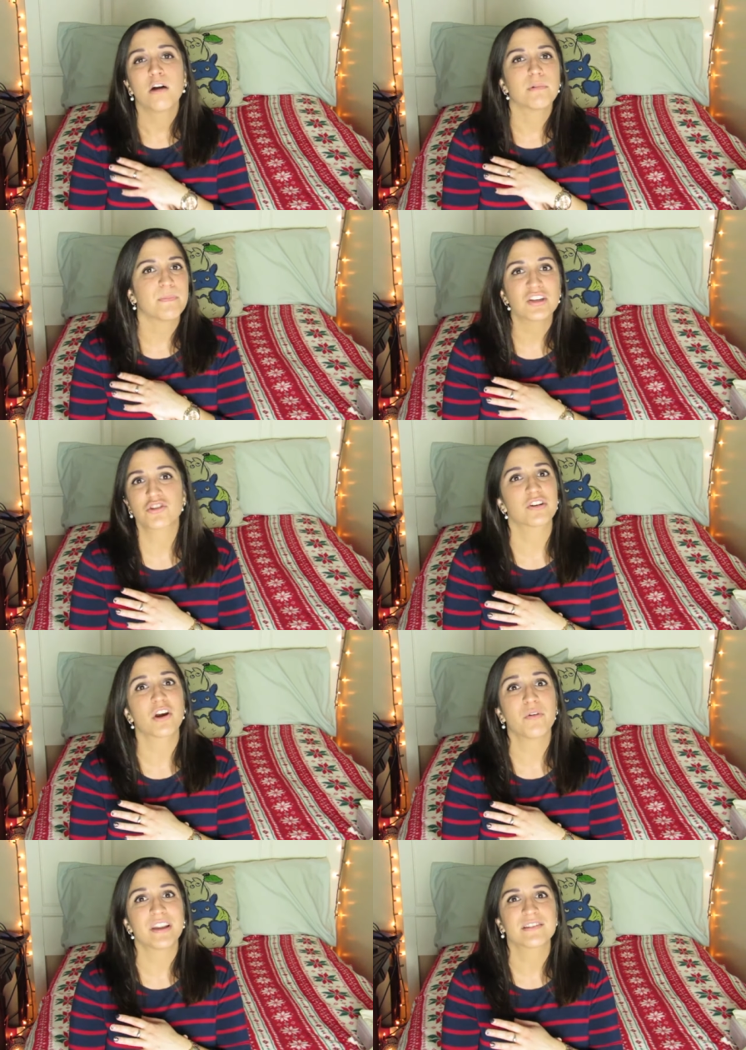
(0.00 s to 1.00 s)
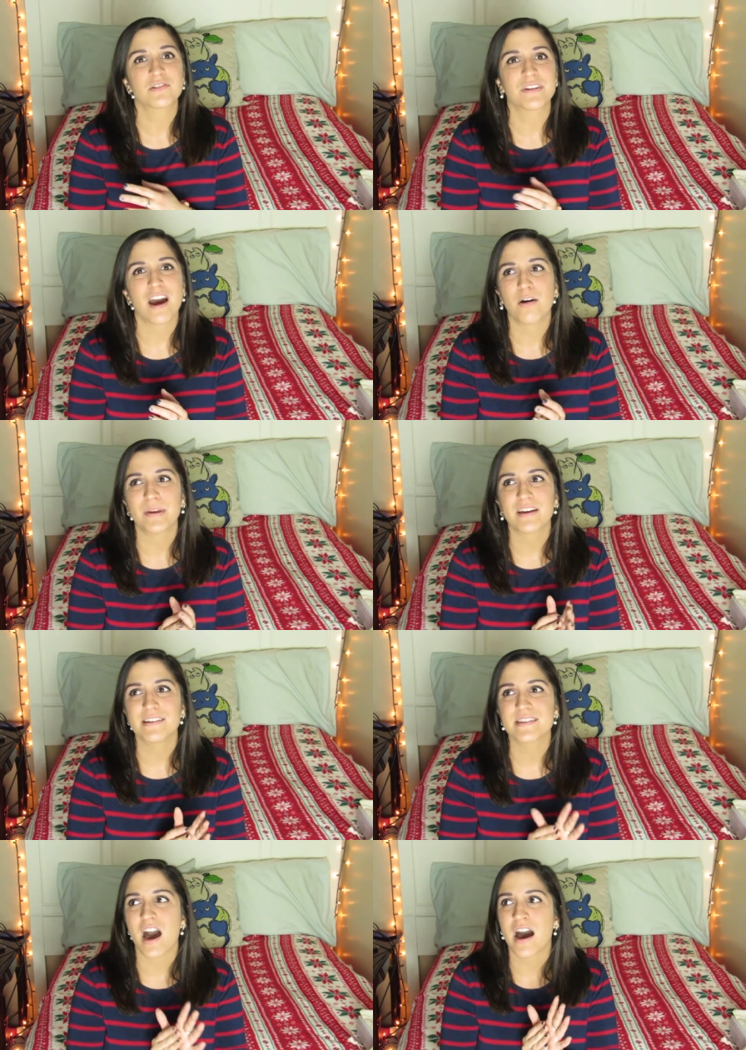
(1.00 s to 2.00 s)
but be sure to go and enter now
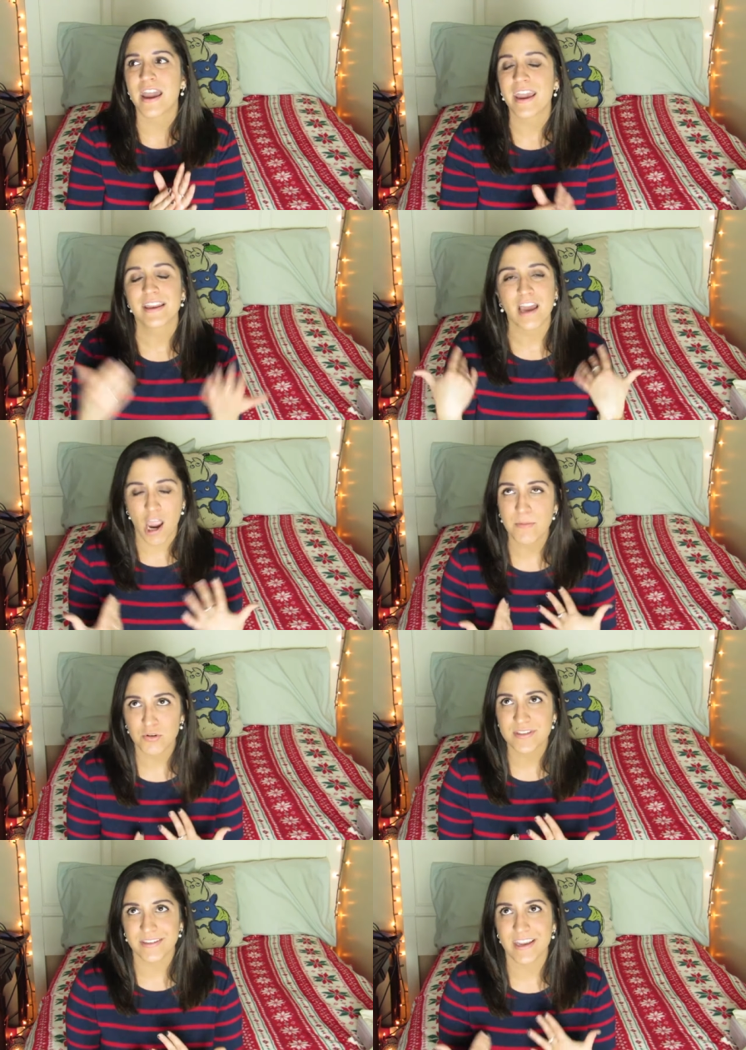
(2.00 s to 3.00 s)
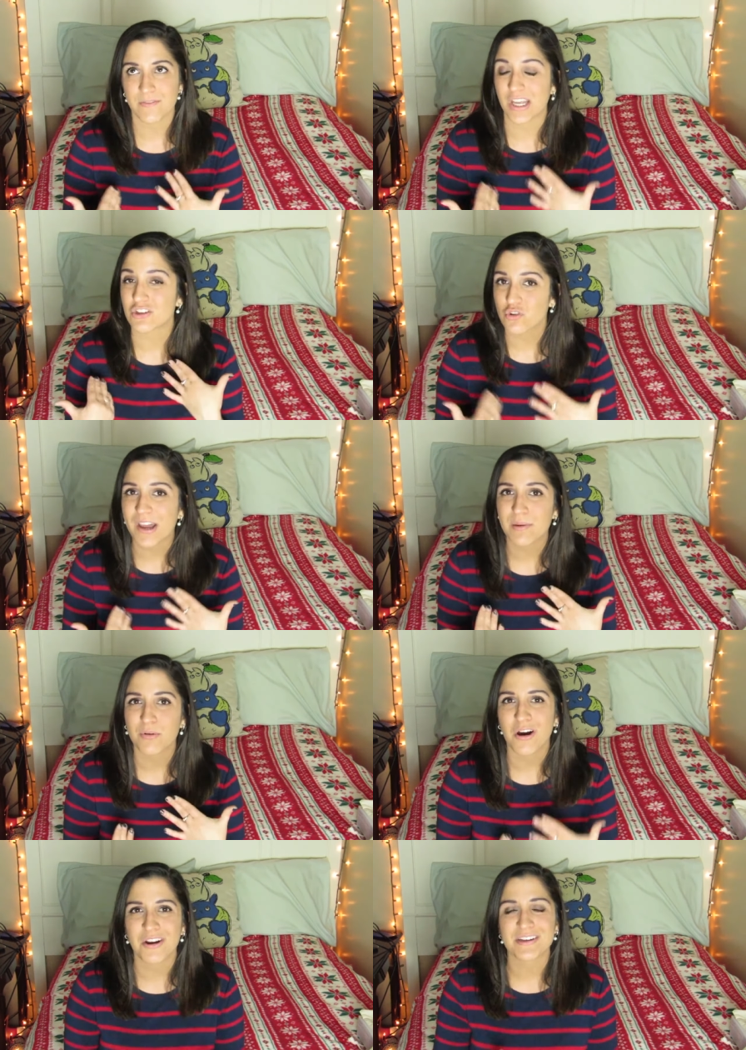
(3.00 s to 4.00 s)
because I, now I personally have not tried the
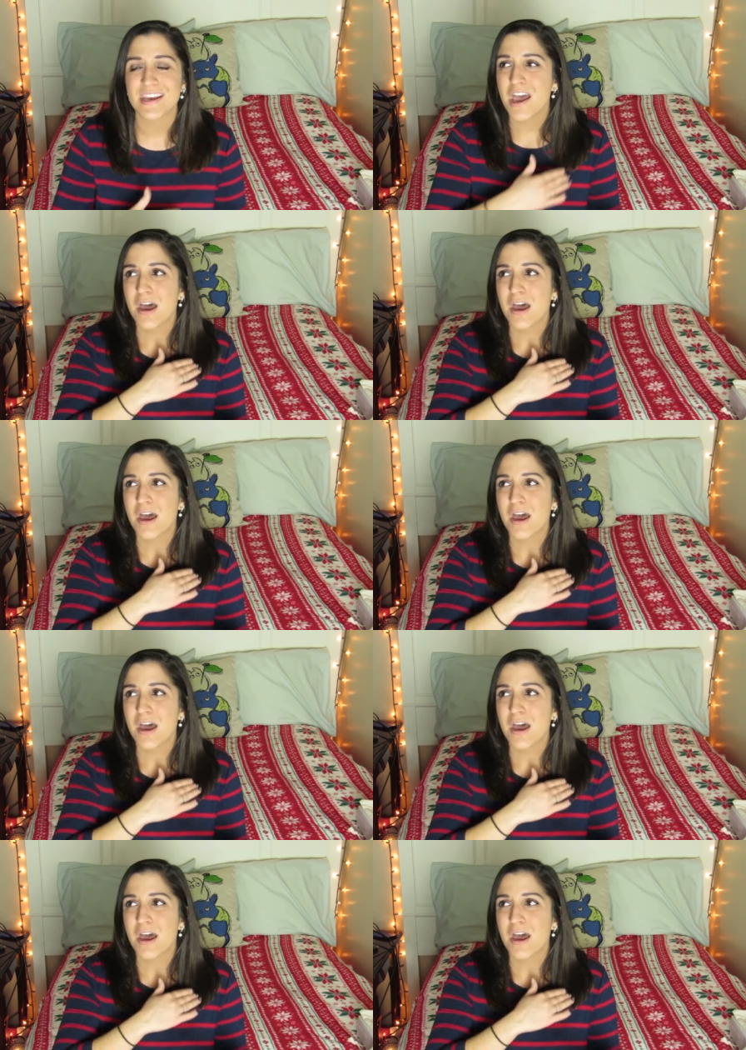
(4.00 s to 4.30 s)
product,